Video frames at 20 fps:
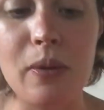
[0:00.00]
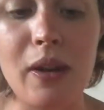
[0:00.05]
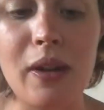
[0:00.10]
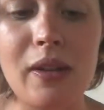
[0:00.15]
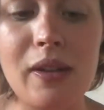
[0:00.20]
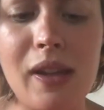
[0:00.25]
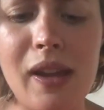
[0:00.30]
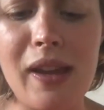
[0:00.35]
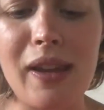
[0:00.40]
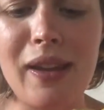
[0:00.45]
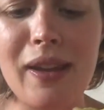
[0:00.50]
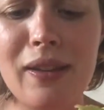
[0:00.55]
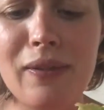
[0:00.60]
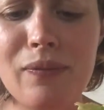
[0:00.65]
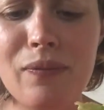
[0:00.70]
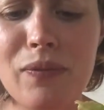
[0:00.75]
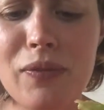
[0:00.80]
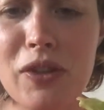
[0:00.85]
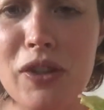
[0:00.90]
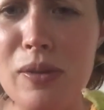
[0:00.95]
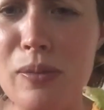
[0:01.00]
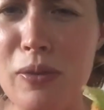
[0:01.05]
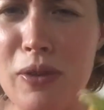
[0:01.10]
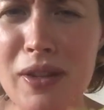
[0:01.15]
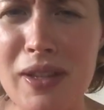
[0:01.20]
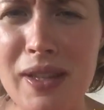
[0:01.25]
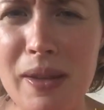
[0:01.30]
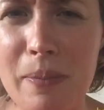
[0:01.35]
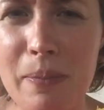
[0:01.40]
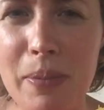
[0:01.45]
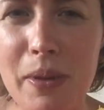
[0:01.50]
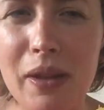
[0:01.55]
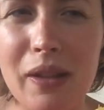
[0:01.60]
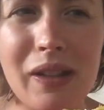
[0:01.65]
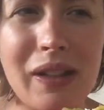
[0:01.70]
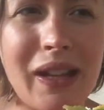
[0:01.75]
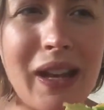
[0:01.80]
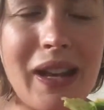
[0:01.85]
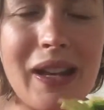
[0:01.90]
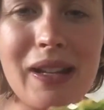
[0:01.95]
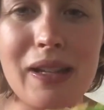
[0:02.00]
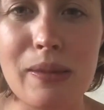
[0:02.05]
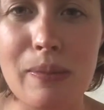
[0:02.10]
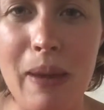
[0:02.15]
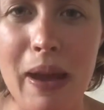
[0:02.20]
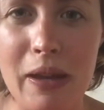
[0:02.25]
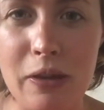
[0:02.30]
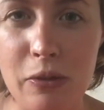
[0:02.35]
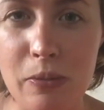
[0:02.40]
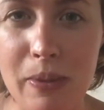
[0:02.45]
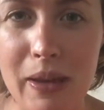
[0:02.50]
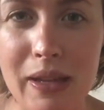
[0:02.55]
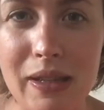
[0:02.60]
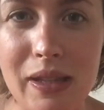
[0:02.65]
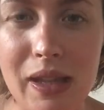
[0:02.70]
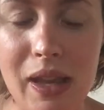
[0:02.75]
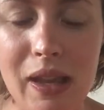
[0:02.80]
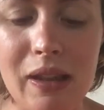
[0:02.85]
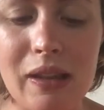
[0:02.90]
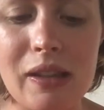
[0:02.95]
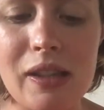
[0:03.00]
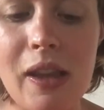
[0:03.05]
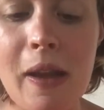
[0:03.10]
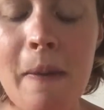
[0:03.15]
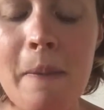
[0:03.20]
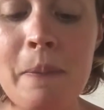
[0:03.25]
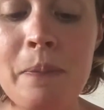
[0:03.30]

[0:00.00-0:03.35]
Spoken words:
where it's like just more simple, kind of tomato based things.